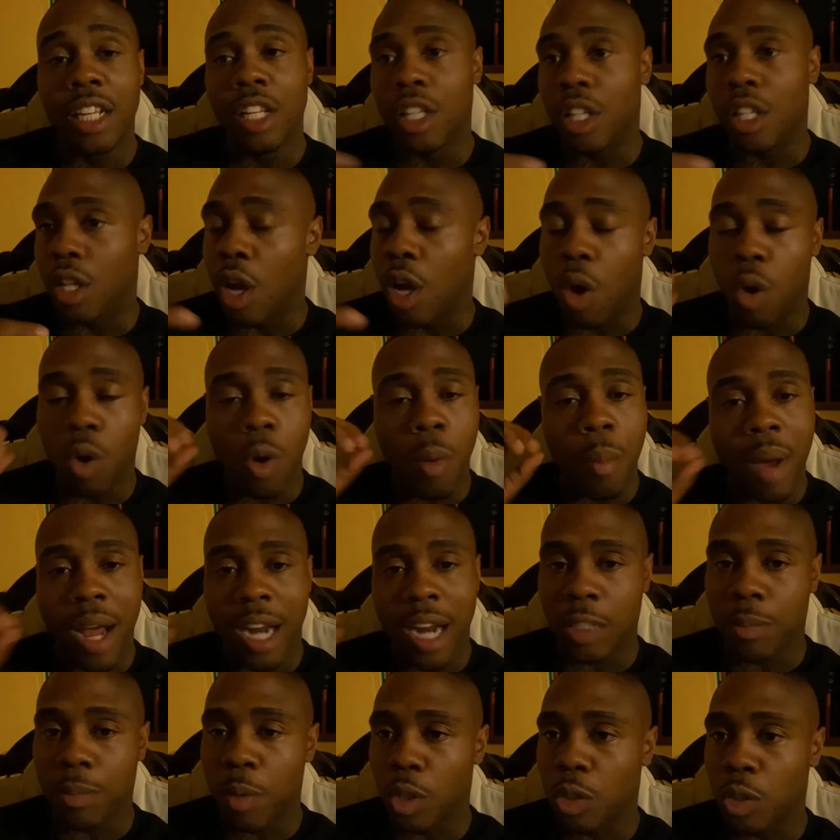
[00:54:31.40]

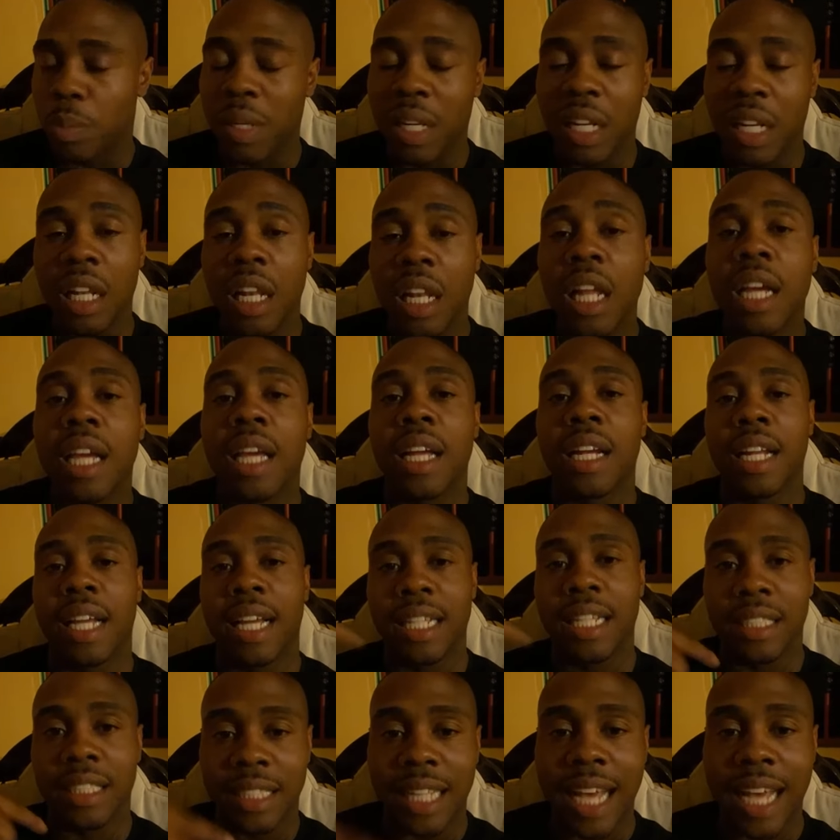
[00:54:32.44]
Nobody's supposed to be looking
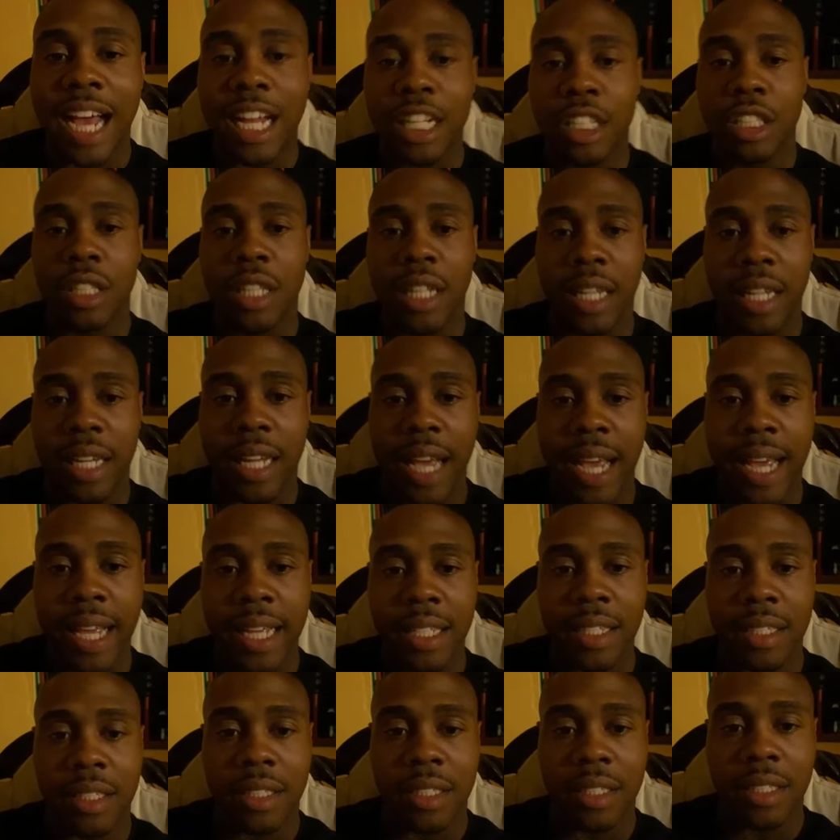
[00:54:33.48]
inside the
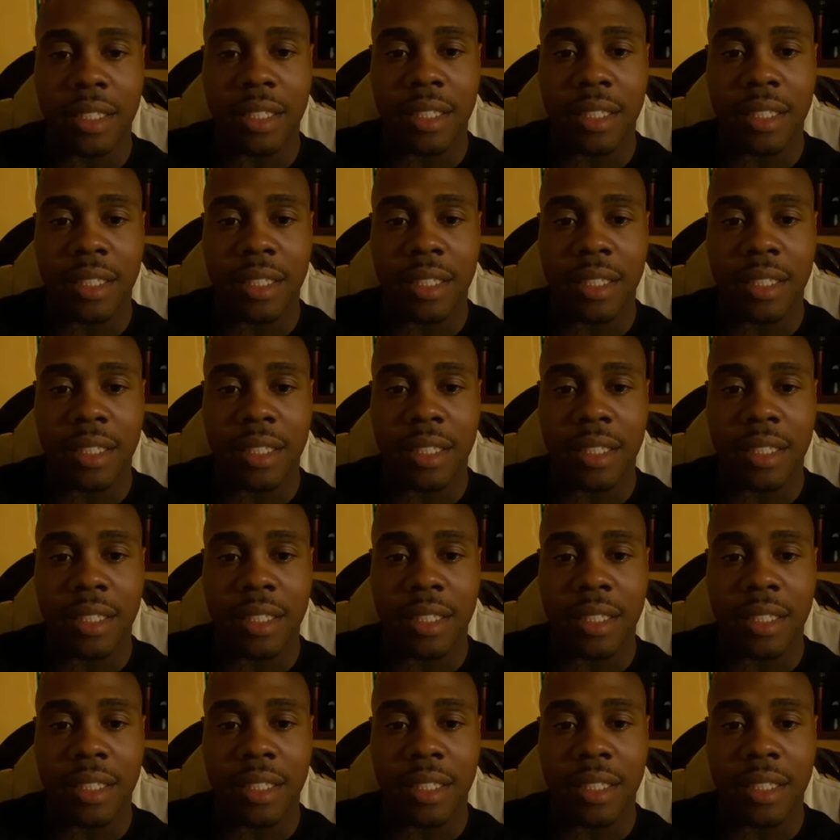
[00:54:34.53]
gates